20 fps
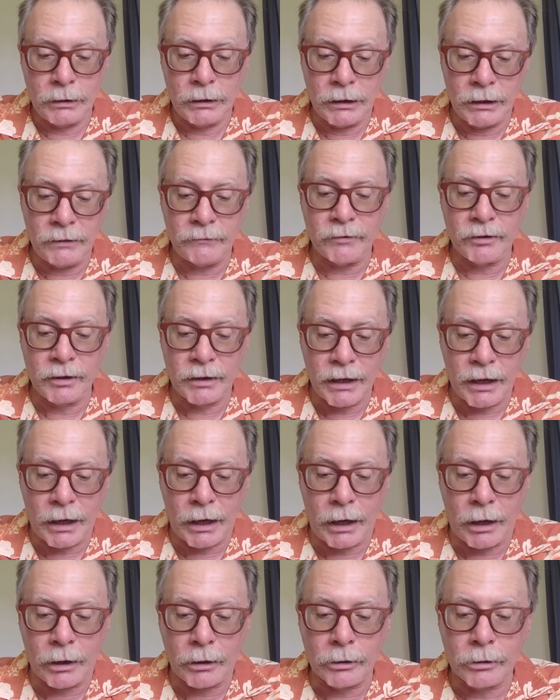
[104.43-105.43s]
even
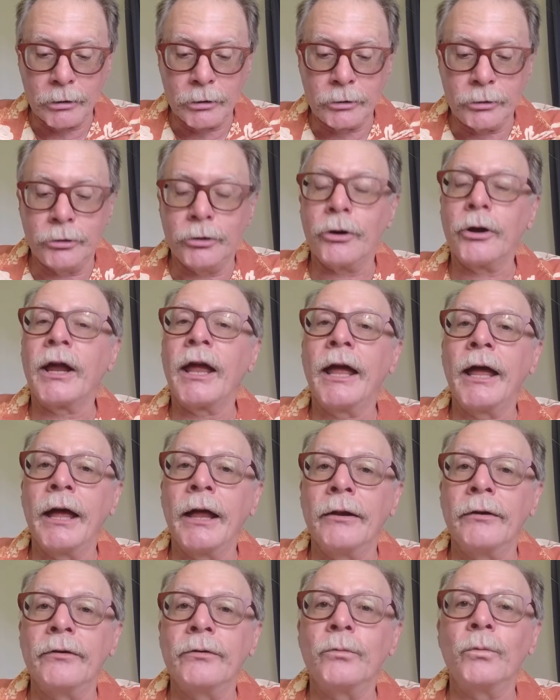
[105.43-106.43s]
there your
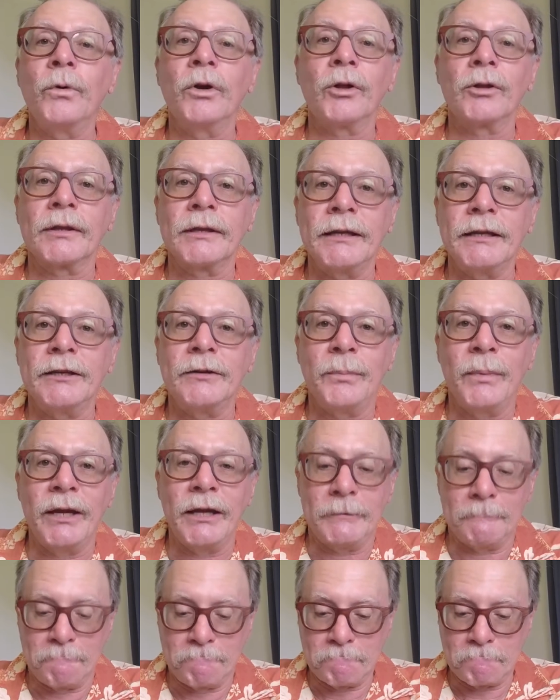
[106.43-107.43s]
hand will lead
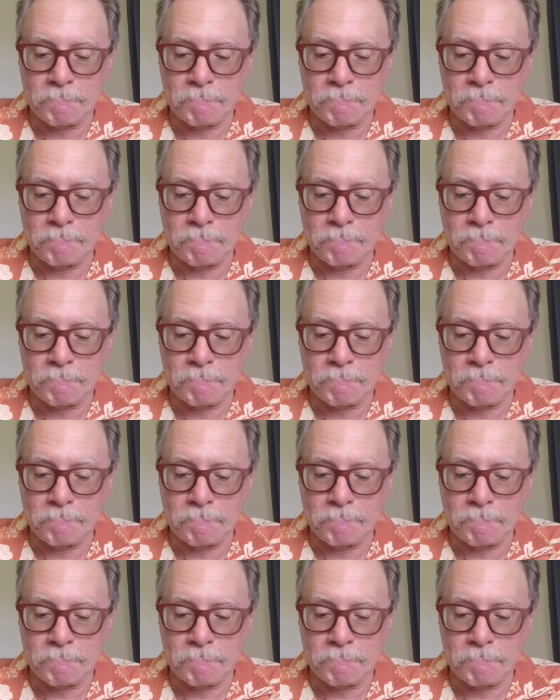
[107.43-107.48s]
me,